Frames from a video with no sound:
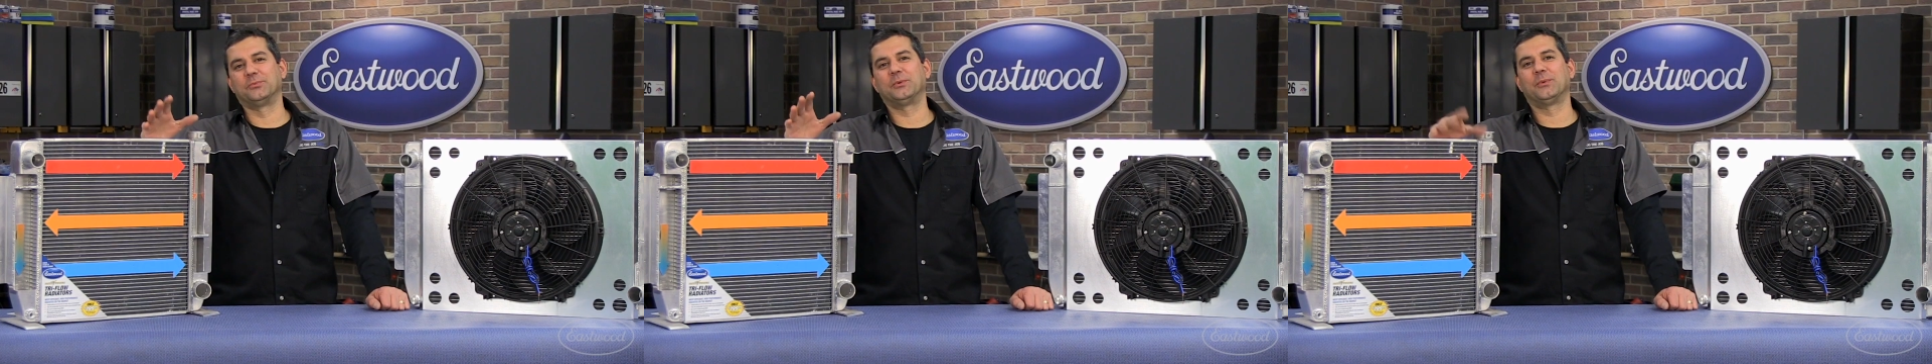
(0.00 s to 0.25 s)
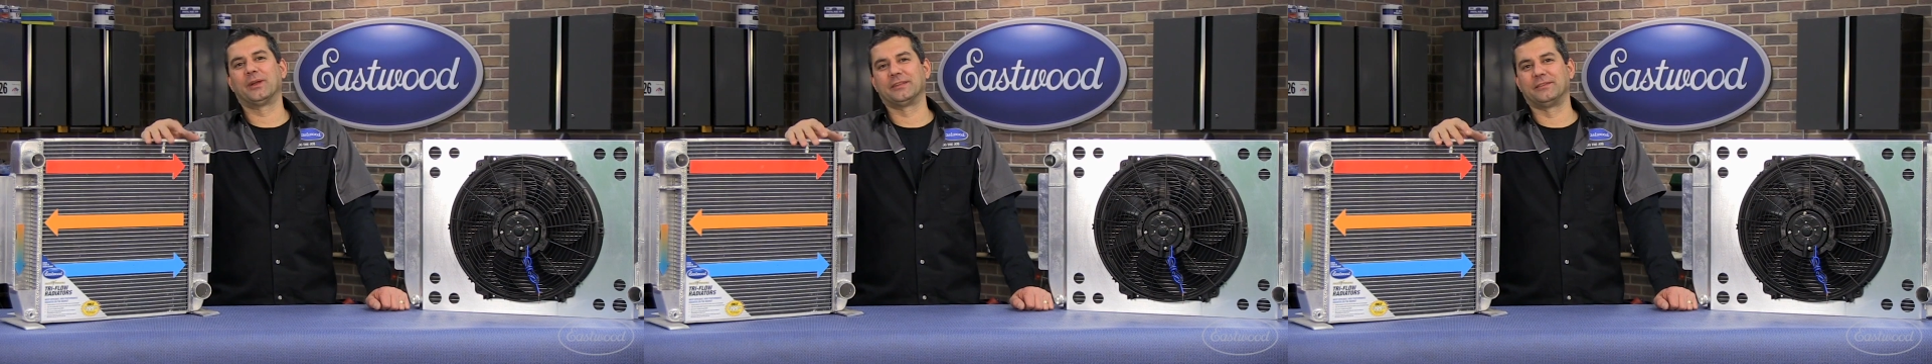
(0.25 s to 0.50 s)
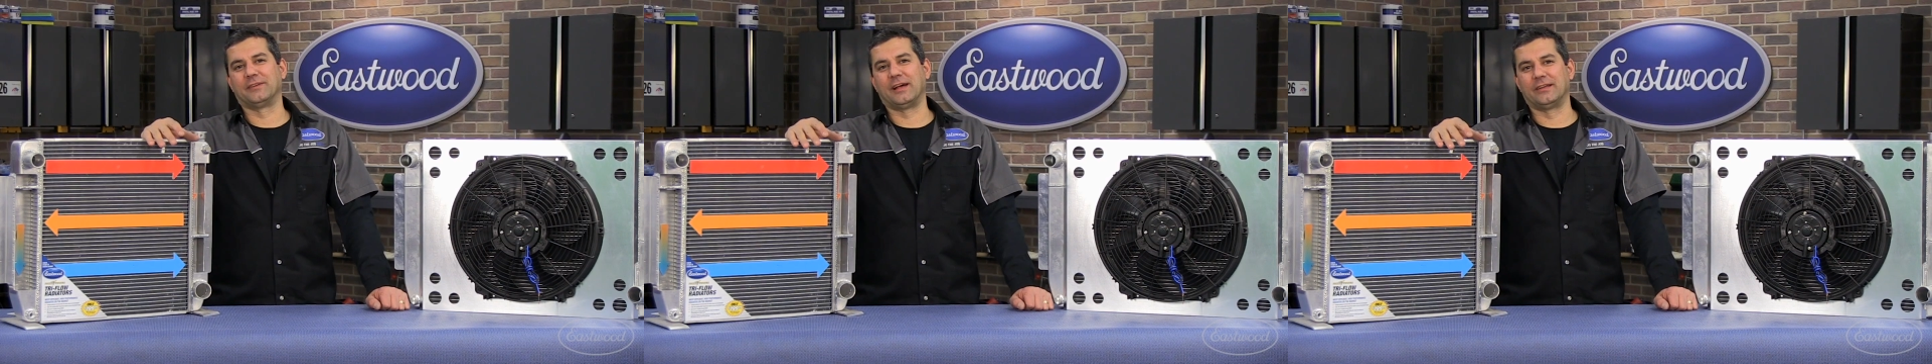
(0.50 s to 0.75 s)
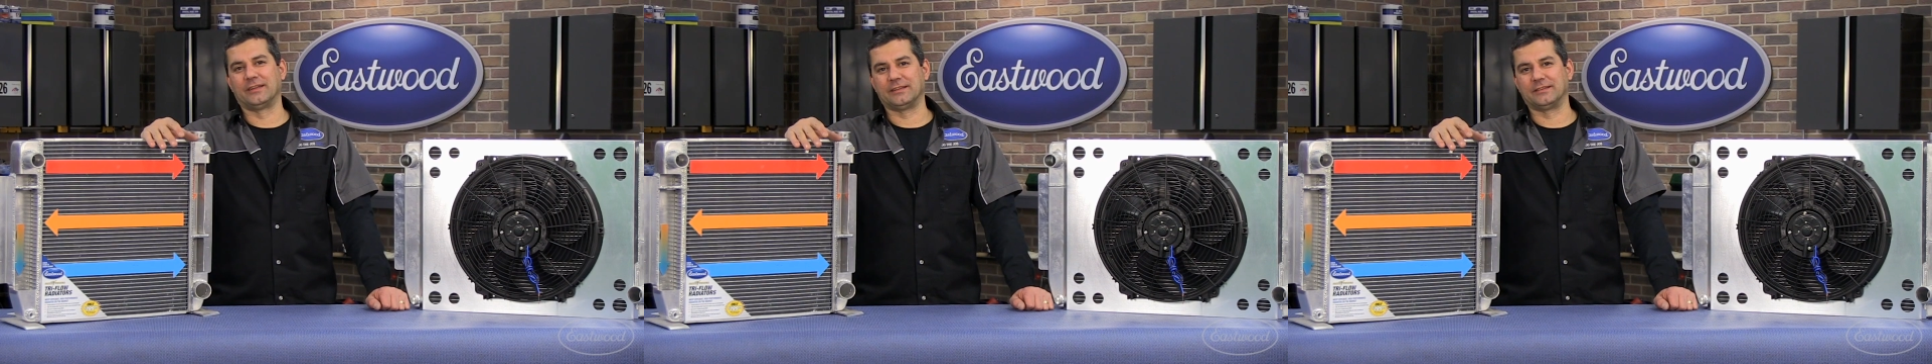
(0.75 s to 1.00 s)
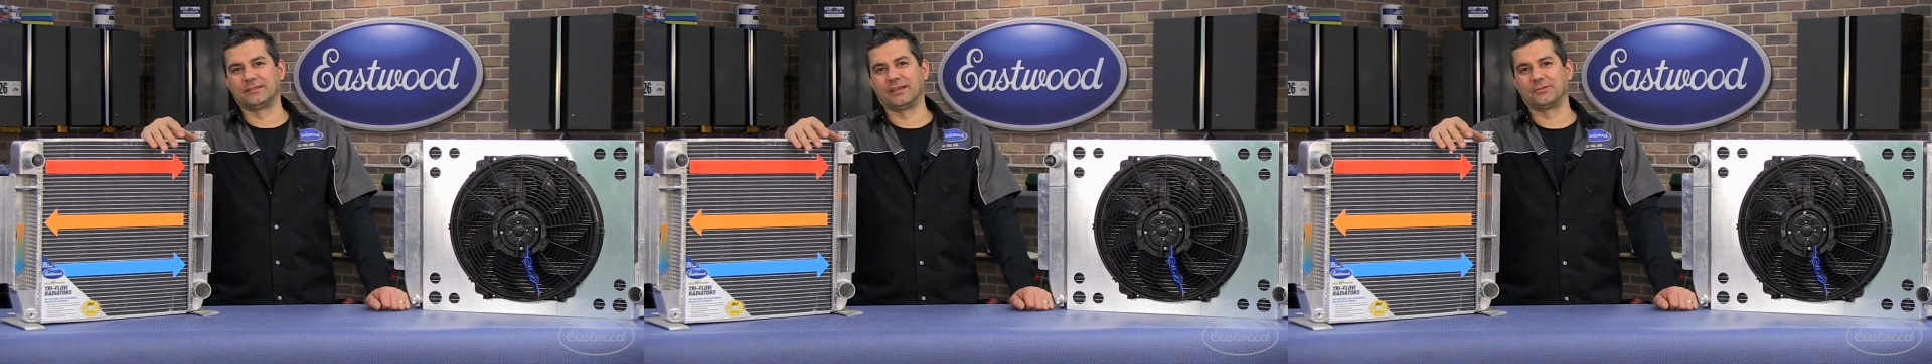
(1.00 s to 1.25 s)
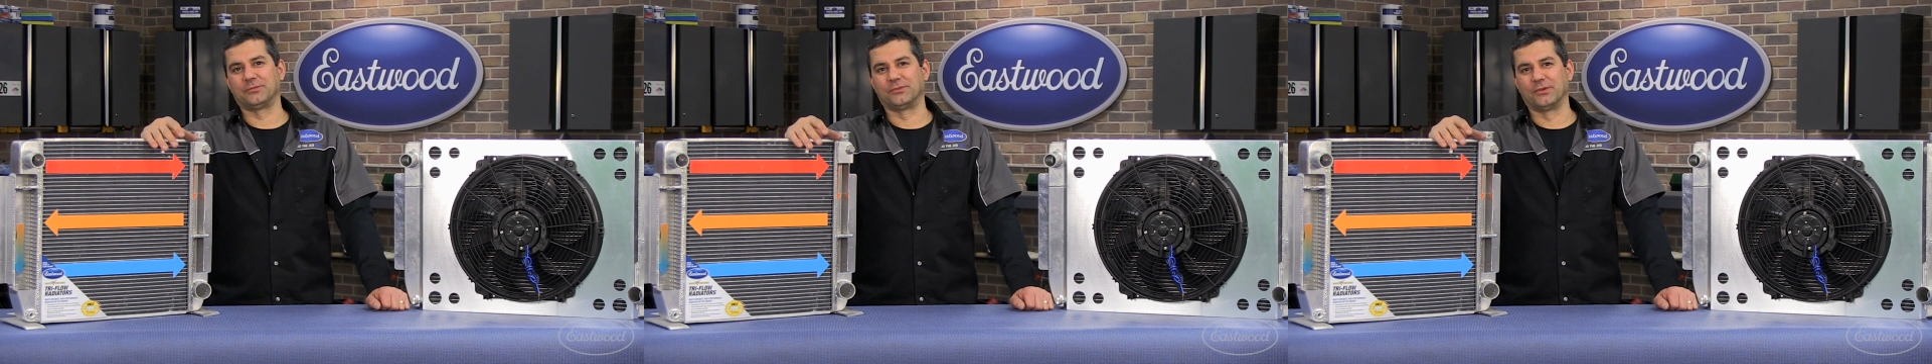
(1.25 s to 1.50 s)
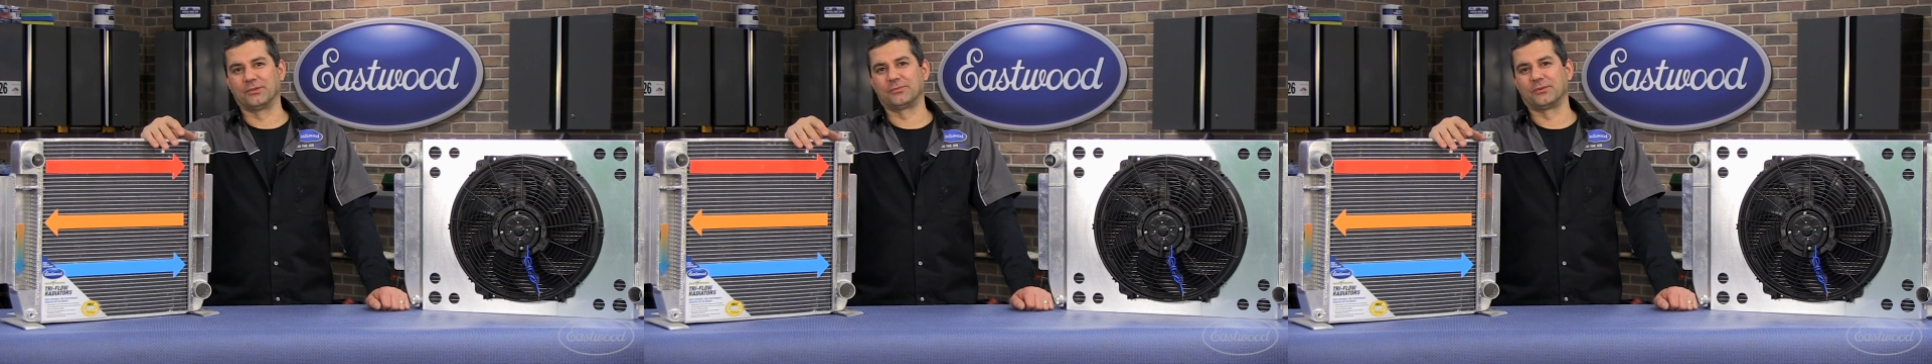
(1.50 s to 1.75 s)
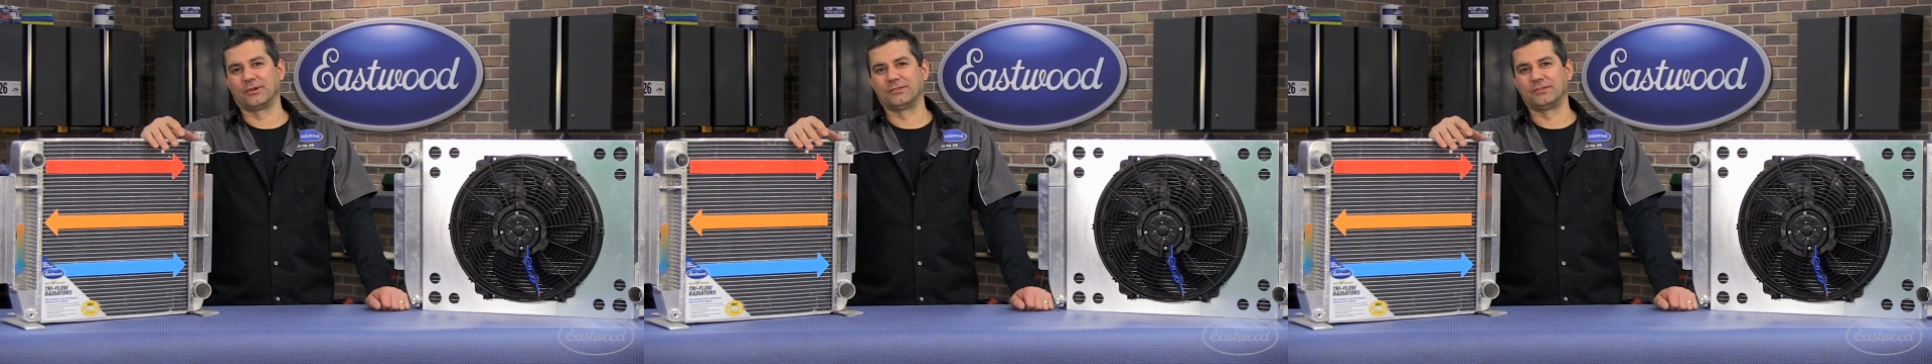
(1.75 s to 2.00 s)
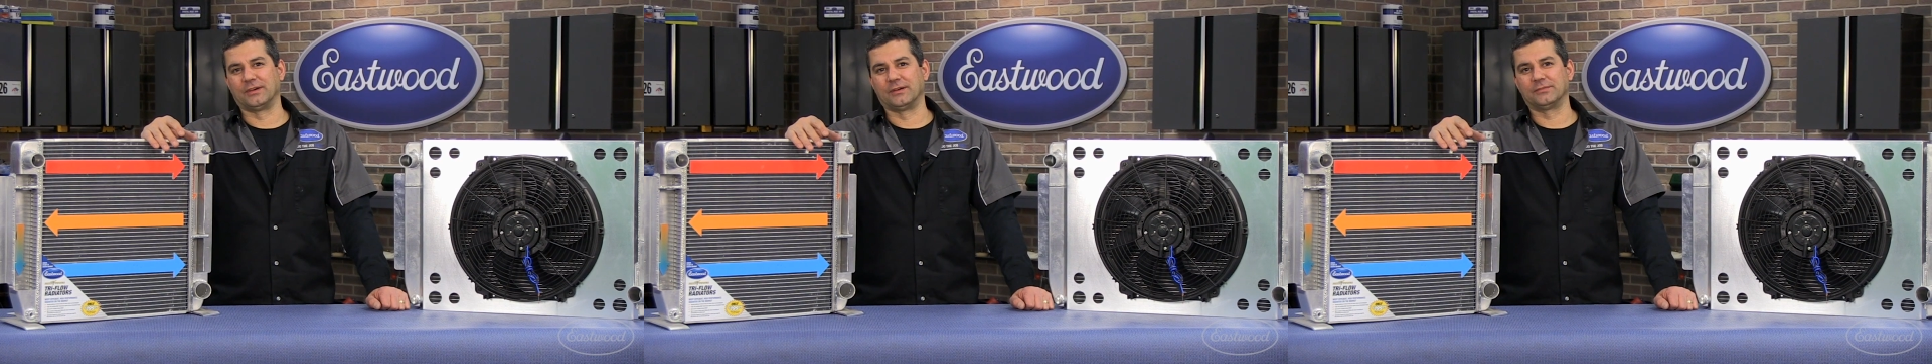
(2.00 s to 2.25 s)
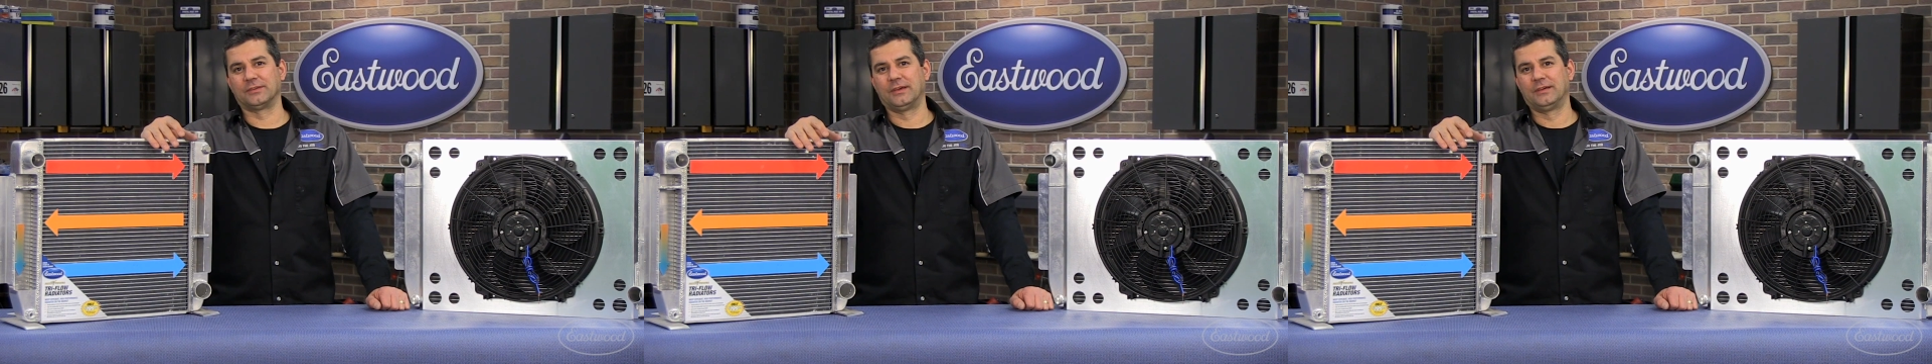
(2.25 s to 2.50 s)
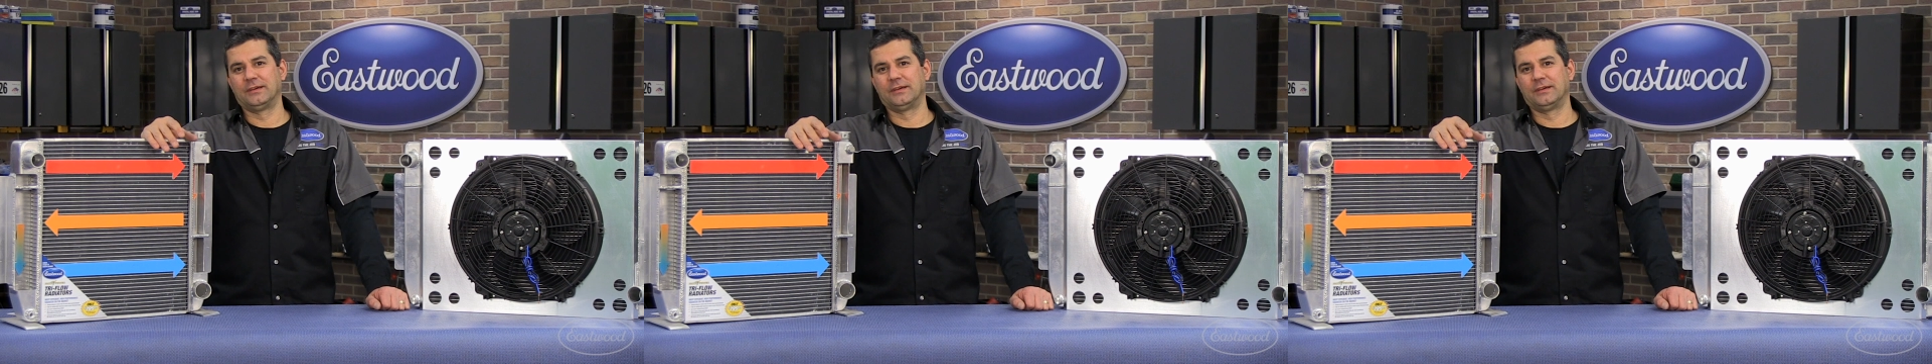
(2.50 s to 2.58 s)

is we wanted to validate the test results for ourselves.